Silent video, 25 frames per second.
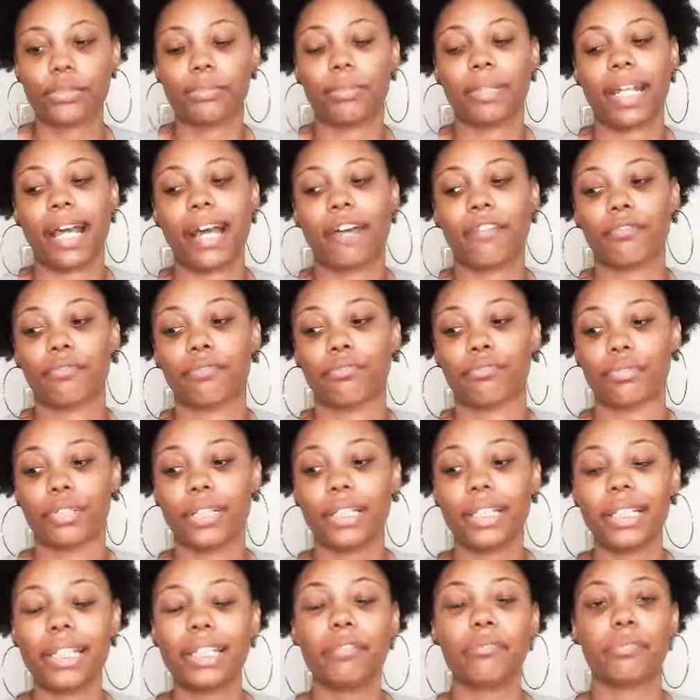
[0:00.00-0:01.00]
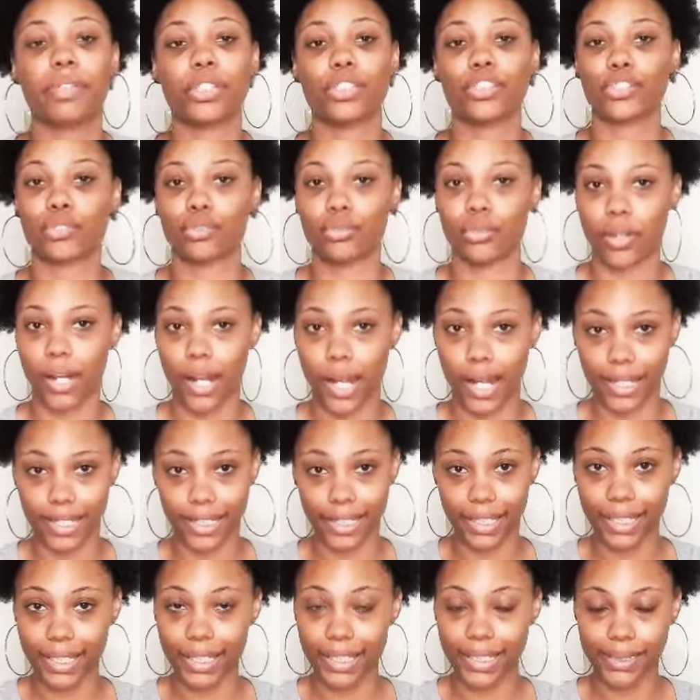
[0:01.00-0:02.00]
But I've really been
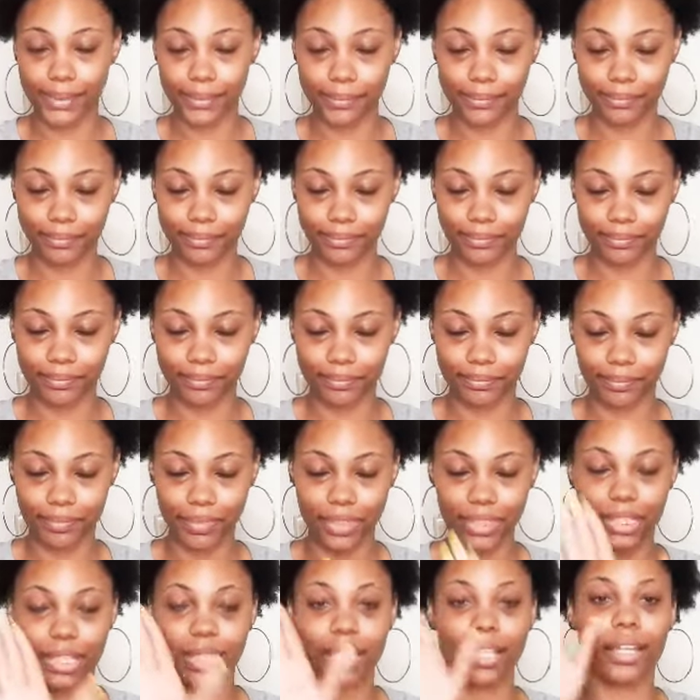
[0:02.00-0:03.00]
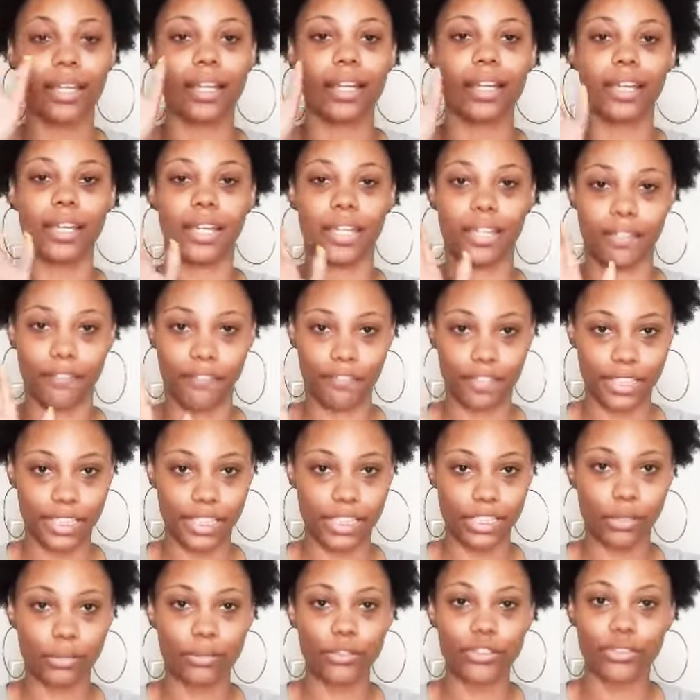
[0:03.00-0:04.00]
trying,
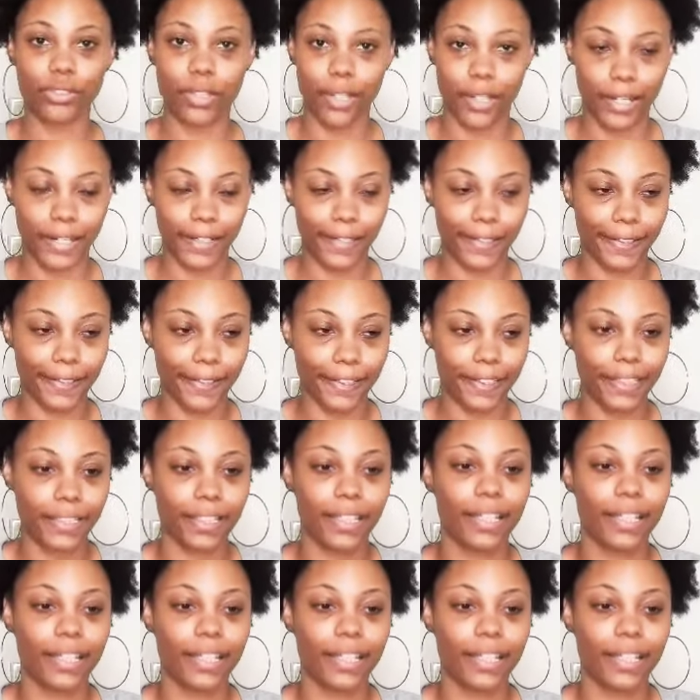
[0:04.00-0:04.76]
emphasis on trying,